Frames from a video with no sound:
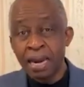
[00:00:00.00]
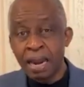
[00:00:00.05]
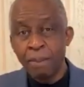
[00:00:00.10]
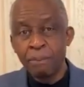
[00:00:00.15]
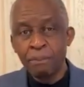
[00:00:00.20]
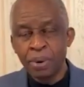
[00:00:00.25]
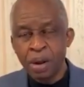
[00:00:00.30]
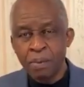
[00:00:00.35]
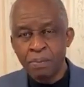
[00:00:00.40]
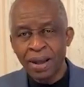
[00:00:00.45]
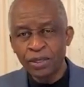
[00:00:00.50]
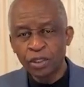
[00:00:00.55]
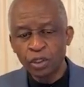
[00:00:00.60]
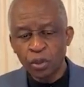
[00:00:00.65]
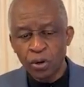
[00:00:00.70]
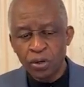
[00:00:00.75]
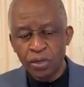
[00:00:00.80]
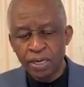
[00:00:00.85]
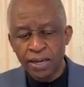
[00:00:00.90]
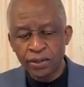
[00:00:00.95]
either
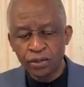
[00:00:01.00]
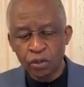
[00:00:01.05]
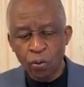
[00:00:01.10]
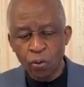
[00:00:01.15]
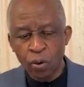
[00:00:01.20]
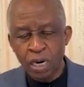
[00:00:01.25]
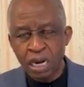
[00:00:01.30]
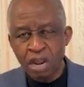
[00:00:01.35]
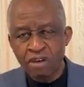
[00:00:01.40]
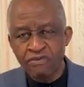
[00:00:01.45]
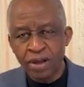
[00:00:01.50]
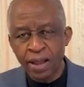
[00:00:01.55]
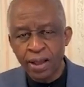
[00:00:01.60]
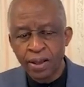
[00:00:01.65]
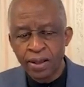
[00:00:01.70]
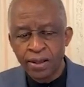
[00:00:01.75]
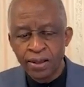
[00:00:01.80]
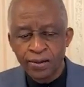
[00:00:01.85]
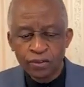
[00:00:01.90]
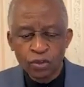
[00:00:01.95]
premature death or
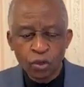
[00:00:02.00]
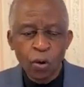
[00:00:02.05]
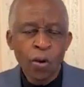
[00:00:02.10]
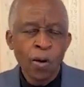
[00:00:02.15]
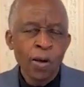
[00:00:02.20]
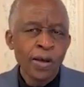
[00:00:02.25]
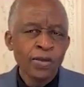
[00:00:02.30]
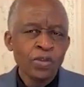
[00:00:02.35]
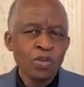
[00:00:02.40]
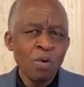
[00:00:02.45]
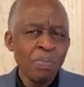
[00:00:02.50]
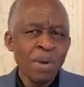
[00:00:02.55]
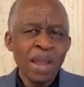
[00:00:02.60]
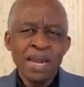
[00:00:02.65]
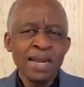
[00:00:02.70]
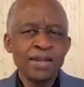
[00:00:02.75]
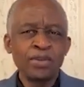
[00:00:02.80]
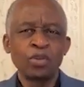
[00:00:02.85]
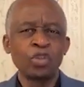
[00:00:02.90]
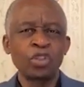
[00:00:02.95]
whatever. So you
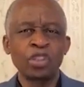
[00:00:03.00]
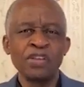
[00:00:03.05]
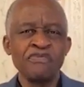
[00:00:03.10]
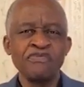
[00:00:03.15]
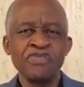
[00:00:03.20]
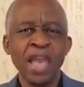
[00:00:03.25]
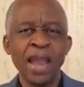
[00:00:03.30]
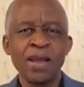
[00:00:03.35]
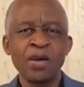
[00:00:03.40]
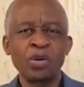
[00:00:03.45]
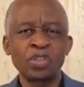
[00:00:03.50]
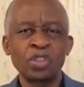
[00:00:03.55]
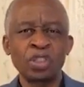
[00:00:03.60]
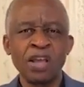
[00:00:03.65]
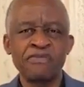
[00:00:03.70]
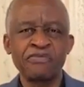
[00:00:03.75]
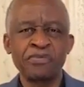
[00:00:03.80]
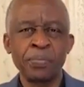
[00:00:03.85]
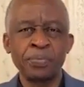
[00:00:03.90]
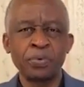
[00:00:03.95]
may need to sever
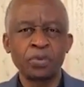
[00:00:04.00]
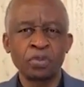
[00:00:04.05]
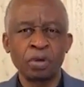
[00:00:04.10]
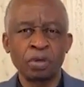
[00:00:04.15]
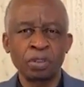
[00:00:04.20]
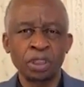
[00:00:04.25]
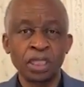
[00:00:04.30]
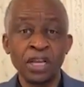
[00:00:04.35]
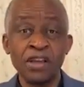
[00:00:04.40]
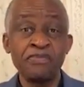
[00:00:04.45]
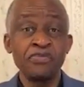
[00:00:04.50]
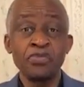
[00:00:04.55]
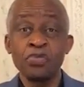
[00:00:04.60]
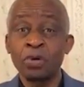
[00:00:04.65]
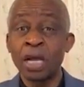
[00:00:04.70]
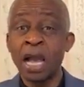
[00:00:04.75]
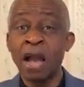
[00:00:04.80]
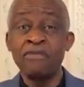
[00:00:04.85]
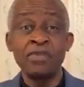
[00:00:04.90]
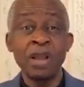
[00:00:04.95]
yourself from such.
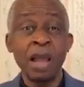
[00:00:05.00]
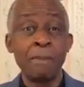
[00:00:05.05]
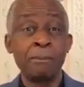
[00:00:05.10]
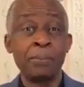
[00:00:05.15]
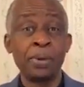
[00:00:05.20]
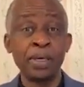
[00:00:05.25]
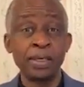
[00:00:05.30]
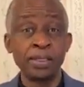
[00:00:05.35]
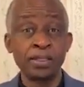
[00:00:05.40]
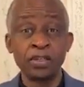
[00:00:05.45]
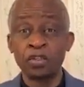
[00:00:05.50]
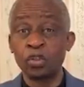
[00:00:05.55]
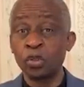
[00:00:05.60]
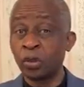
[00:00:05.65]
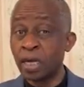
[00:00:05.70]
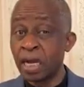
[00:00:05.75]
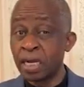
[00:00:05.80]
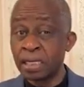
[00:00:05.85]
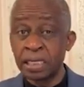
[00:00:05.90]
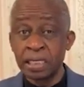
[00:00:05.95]
If you have the ability
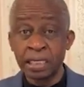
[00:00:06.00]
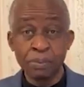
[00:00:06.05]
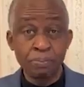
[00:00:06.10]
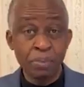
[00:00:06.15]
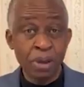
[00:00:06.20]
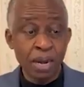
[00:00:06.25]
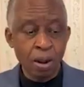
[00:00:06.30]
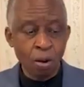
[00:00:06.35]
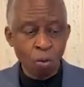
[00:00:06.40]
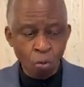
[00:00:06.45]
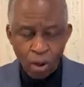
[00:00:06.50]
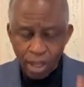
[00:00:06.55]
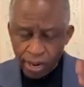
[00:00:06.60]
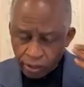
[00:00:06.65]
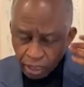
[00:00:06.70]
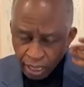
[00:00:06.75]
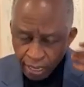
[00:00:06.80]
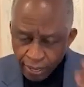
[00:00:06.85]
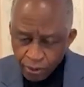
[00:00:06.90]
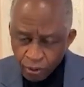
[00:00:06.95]
to get independent
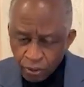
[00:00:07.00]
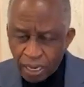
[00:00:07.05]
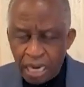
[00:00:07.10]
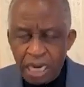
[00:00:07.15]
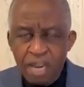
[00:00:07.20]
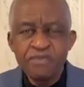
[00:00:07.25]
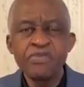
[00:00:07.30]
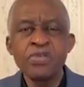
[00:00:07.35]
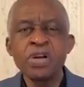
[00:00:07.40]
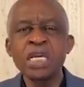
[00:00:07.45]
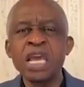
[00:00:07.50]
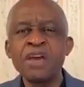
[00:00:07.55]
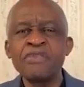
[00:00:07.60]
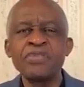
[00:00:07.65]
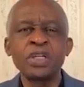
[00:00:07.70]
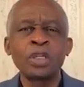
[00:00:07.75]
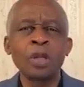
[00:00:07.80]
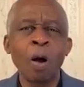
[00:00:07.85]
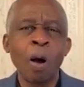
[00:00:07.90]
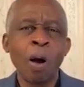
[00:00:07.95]
wealth, you can even
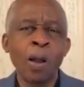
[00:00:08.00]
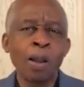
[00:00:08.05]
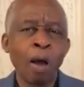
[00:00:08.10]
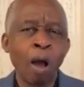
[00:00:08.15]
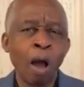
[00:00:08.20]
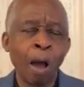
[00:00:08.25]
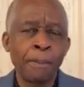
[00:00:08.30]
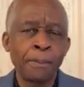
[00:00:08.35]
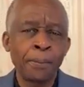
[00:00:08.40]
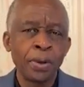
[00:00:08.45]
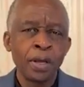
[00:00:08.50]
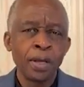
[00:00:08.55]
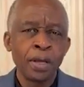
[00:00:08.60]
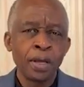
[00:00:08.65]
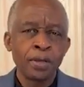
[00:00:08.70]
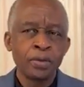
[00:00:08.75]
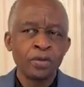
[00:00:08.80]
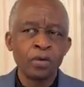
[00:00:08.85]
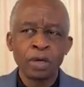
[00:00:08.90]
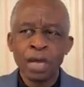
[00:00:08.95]
give it all up
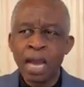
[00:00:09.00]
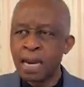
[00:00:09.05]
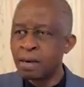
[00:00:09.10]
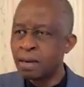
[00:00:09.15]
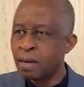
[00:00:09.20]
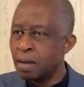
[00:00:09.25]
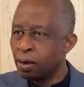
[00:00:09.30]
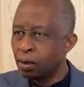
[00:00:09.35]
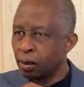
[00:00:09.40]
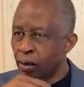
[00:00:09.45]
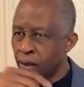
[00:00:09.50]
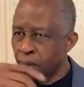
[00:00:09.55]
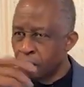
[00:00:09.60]
you can